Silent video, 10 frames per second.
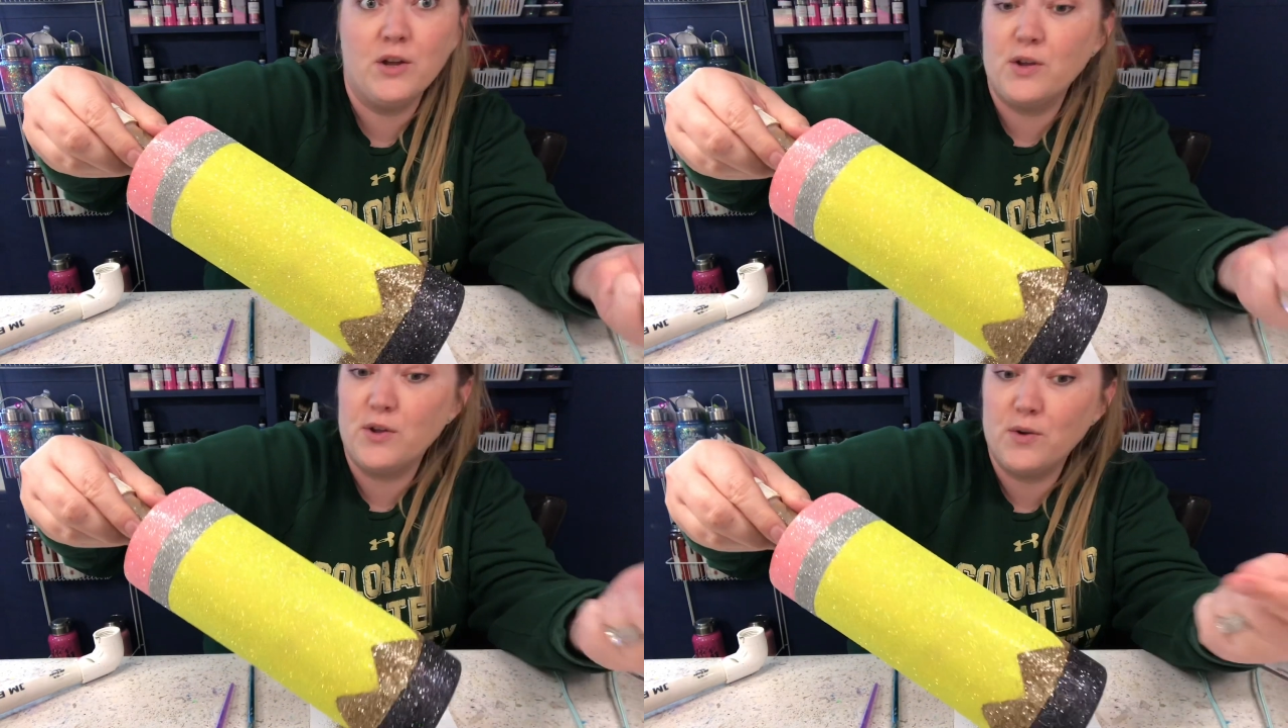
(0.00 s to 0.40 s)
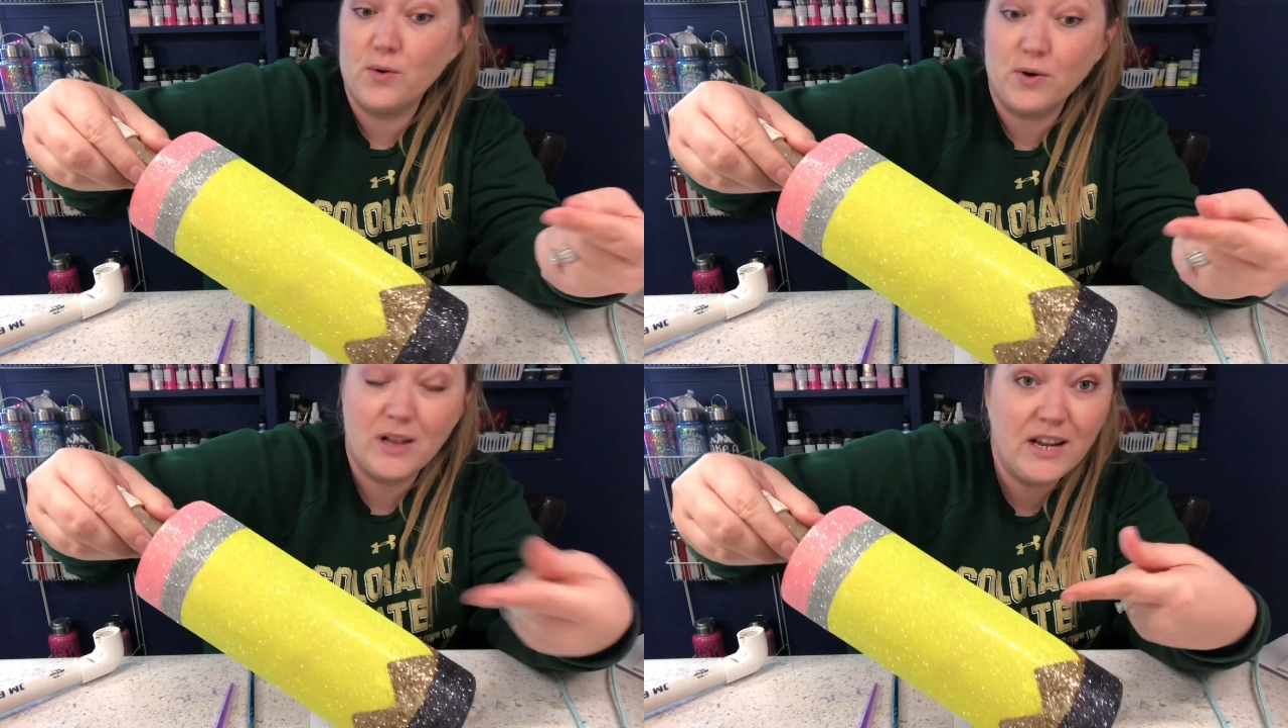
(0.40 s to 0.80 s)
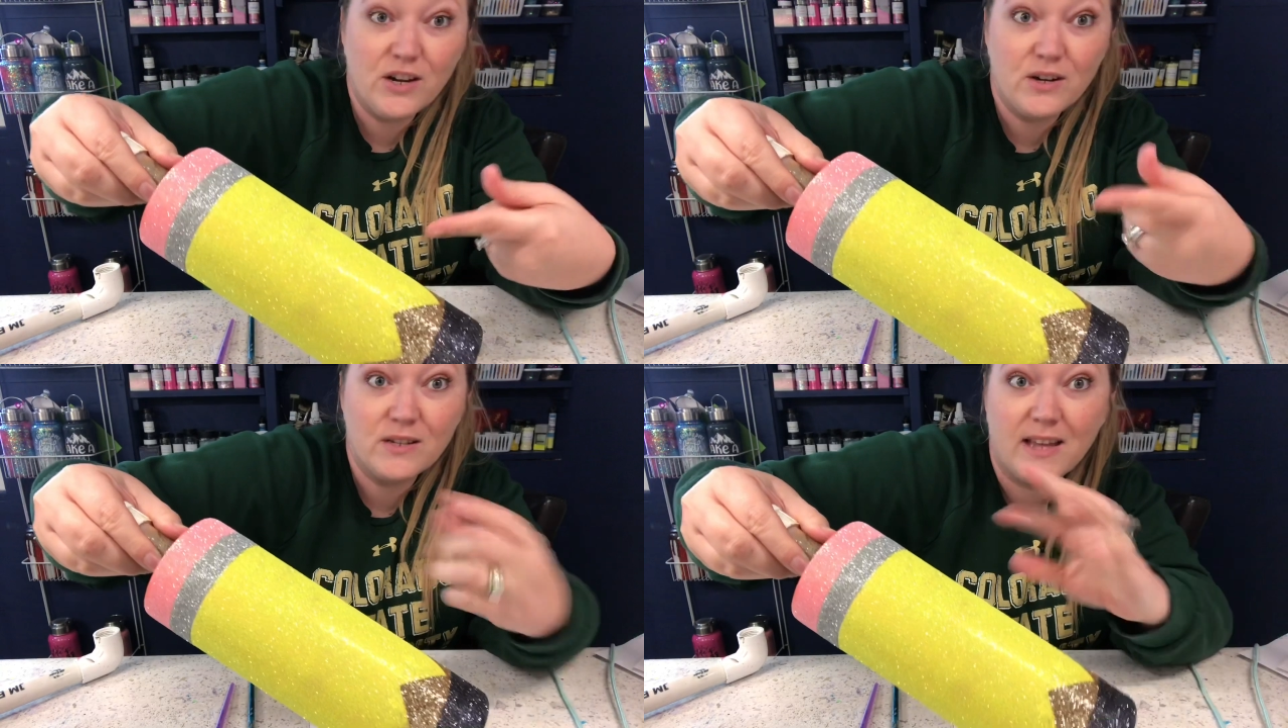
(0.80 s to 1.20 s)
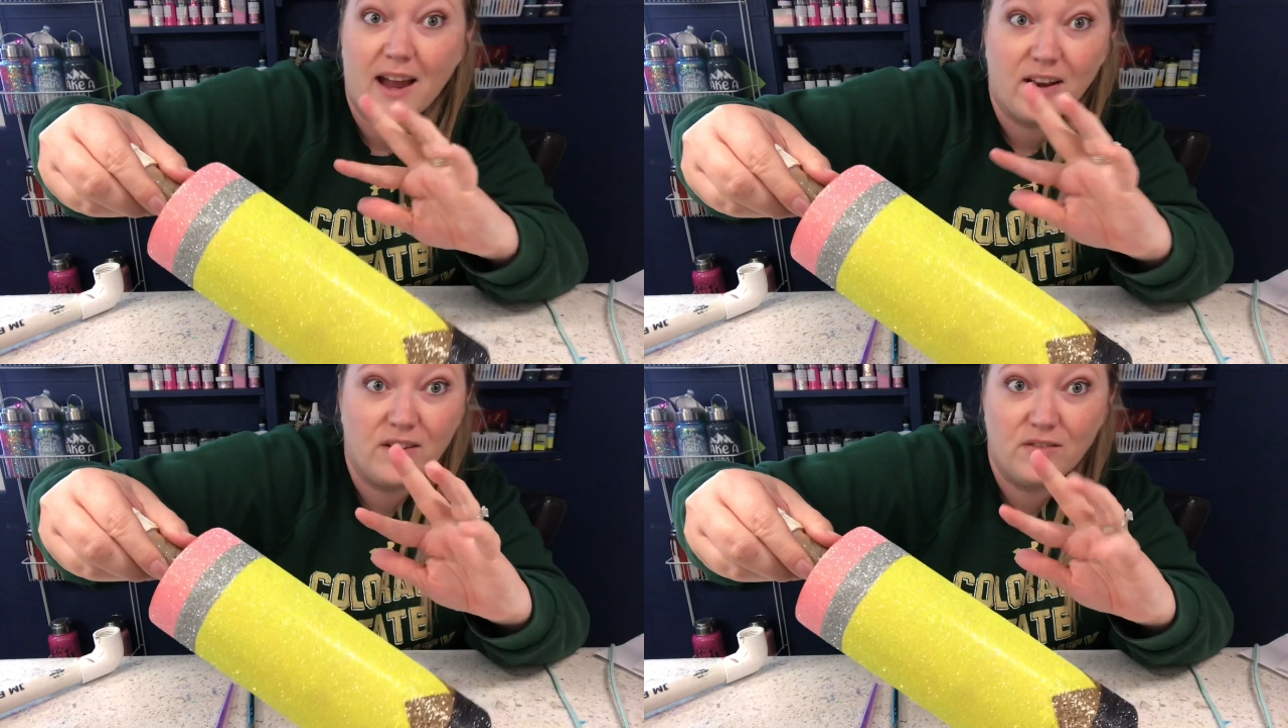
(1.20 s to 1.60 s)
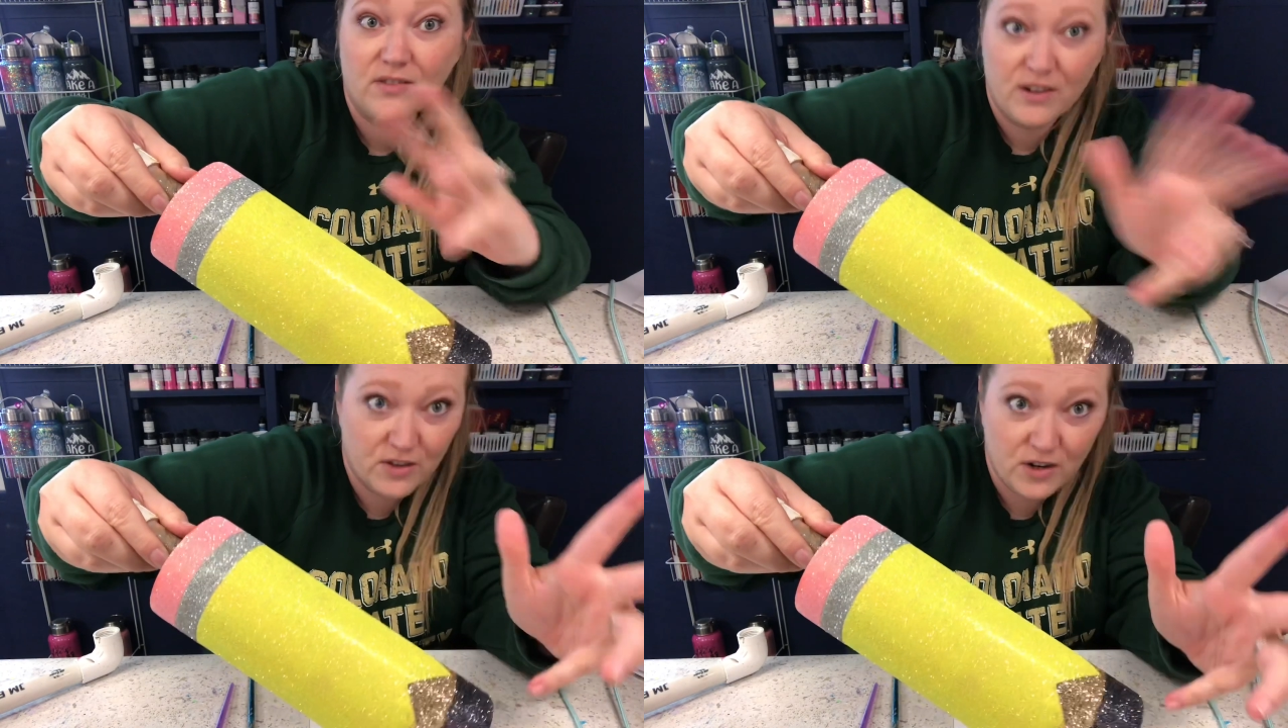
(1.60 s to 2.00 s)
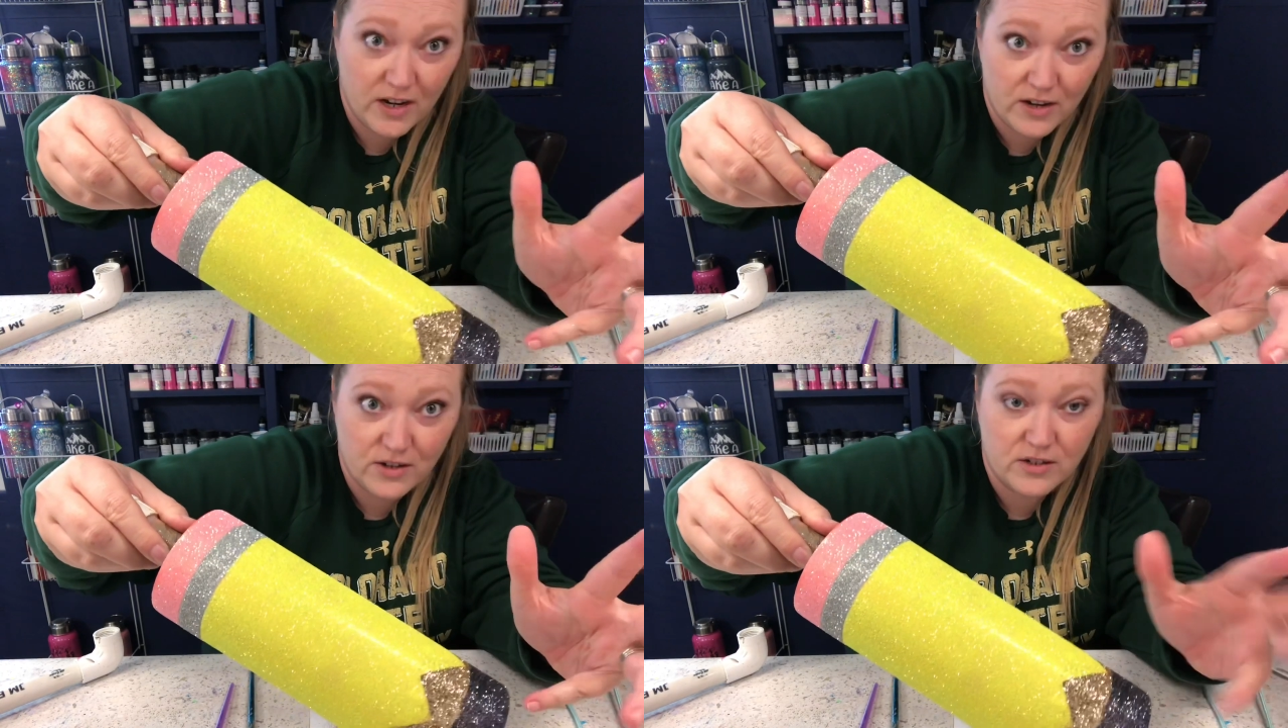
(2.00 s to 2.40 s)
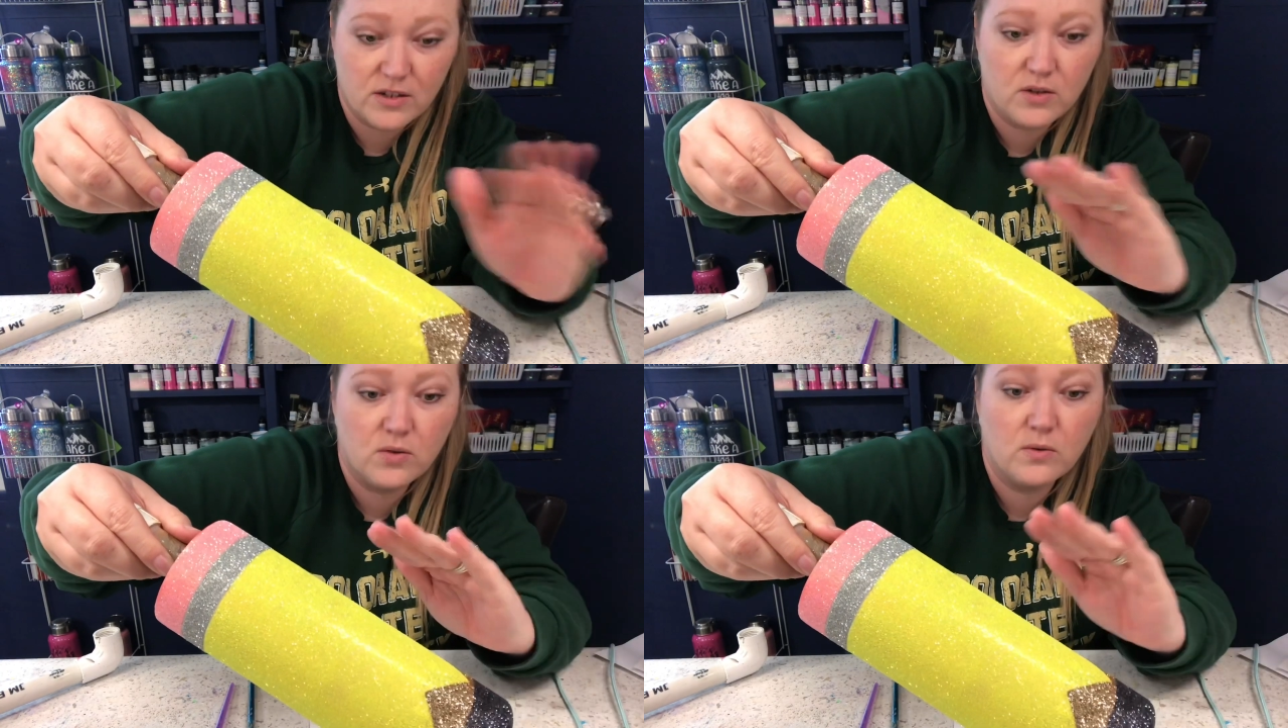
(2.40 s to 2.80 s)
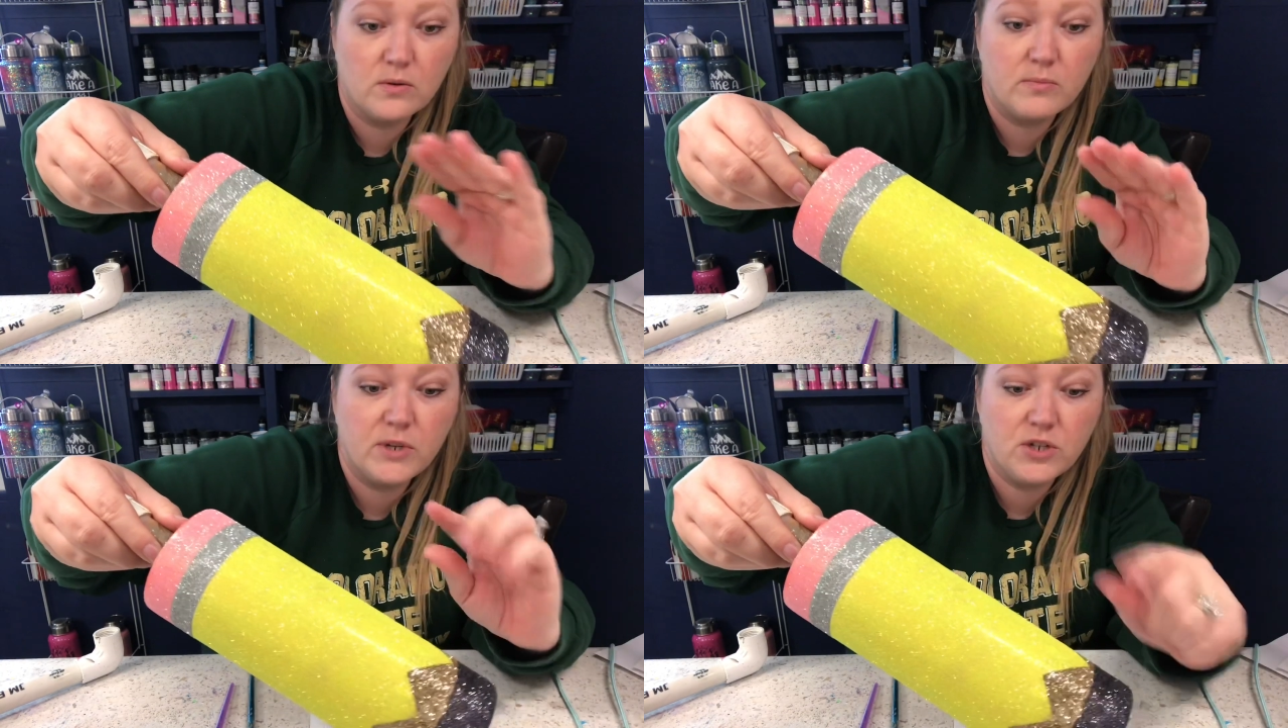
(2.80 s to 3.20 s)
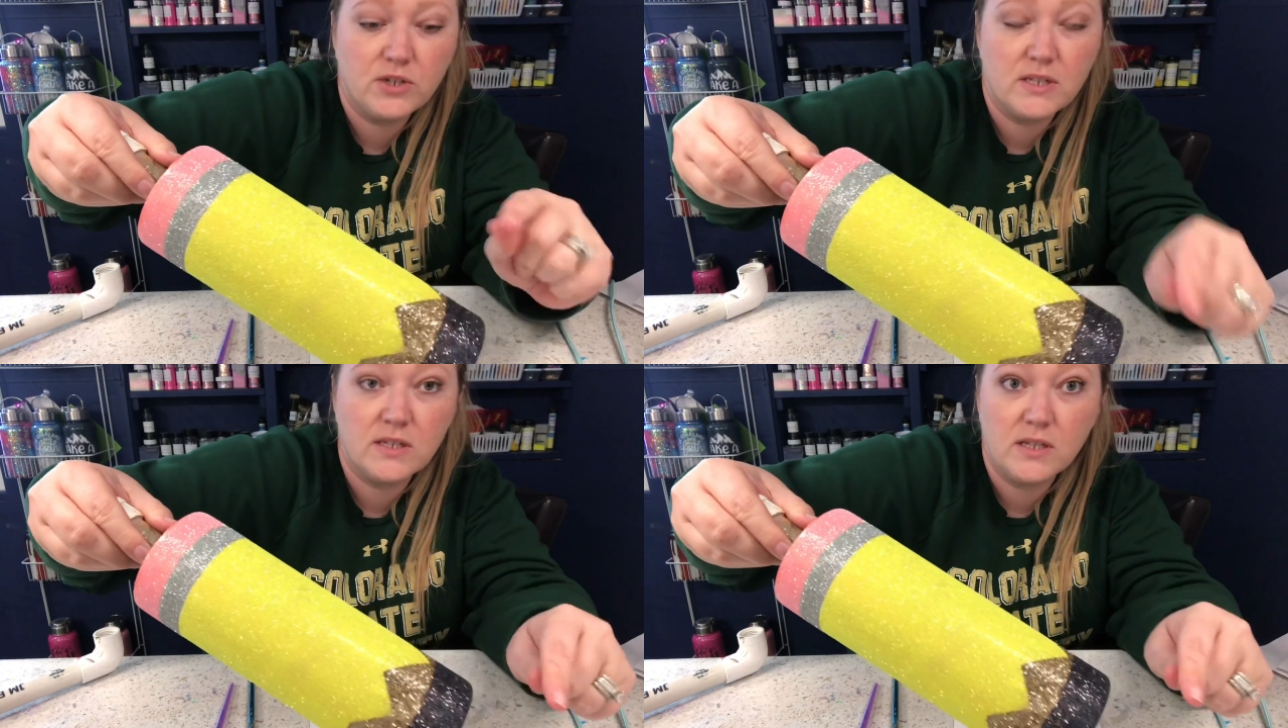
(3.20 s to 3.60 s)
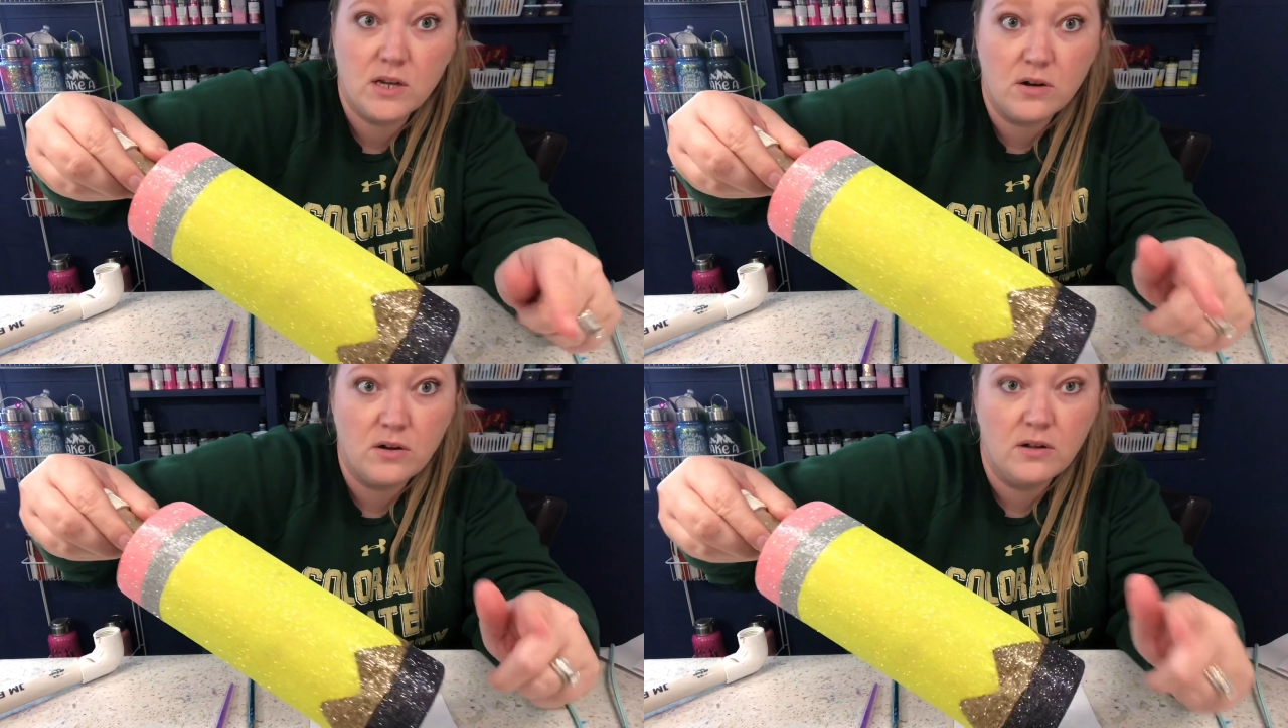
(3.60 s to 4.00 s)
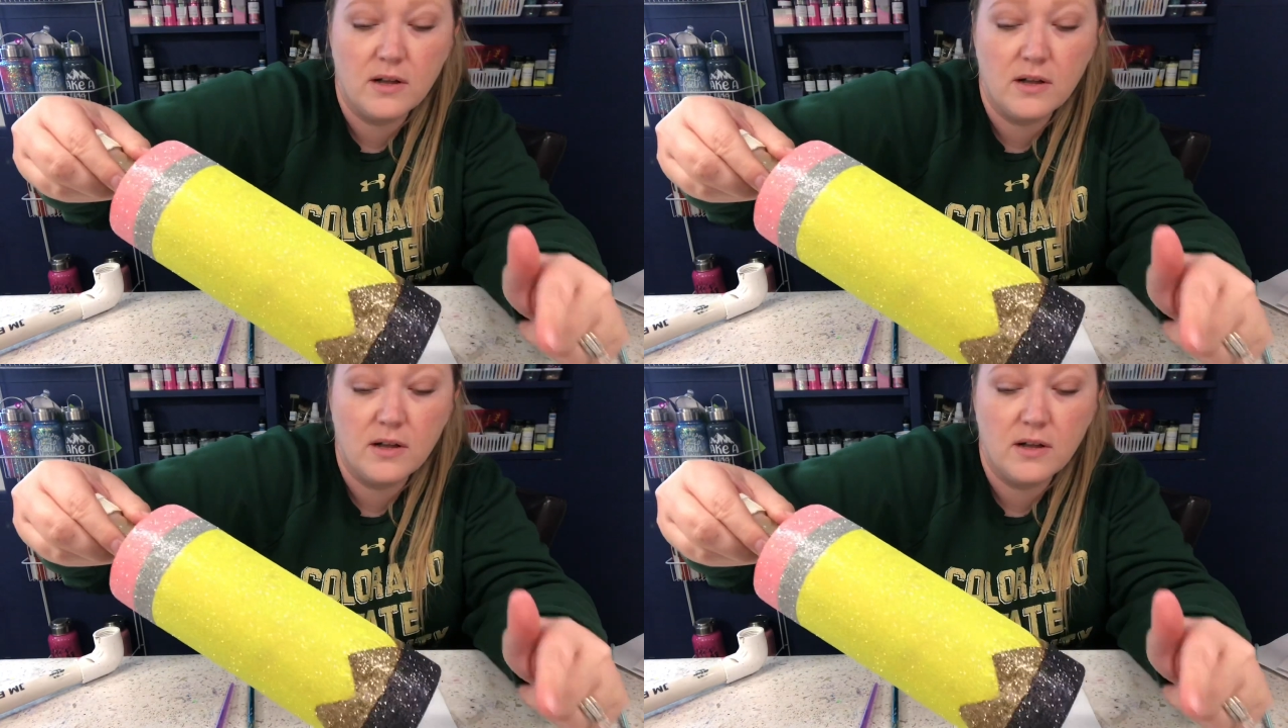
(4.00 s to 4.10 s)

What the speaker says: your glitters out of the other glitters. So be sure to seal.